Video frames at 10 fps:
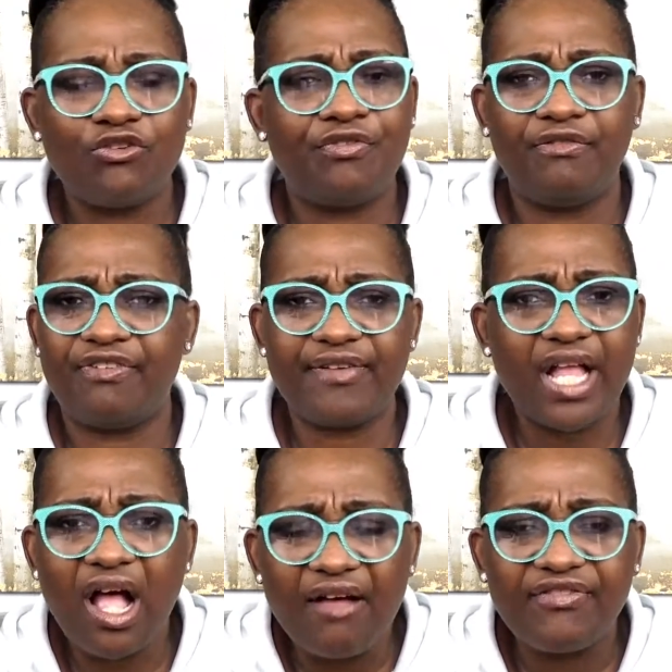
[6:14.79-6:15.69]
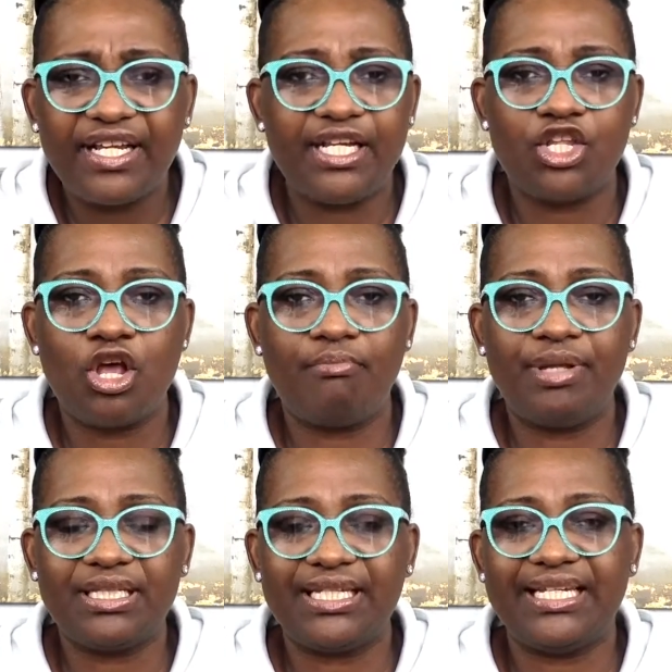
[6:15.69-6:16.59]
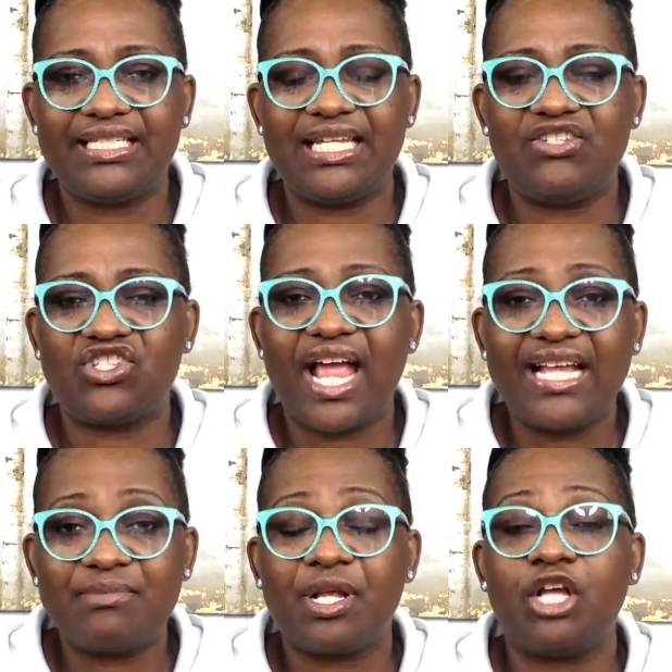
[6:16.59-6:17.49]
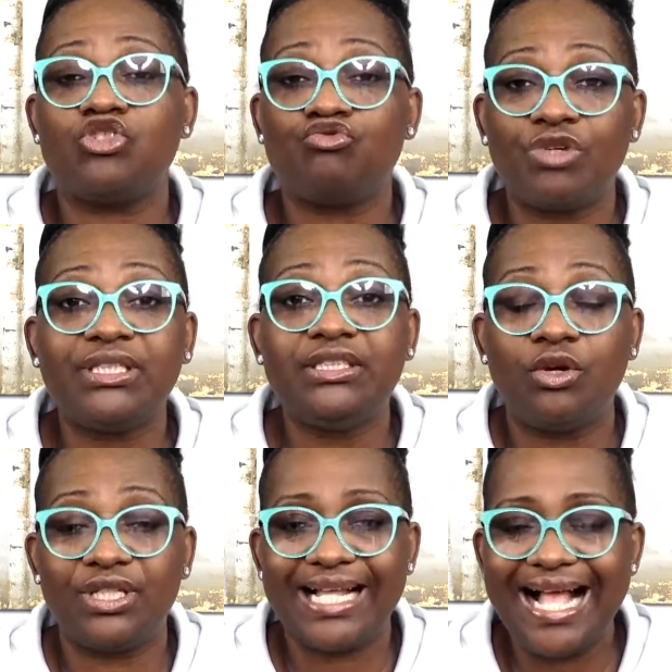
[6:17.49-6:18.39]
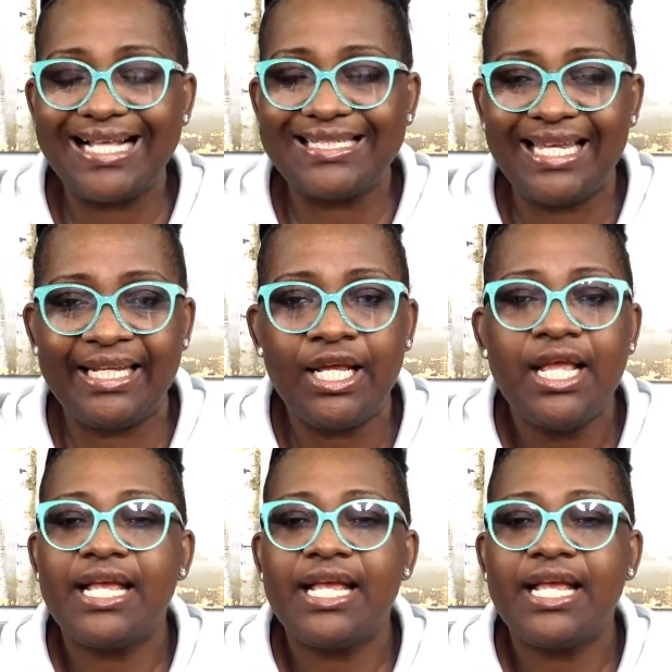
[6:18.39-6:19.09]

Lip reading: You feel very confident in your ability to teach science because you really know the content?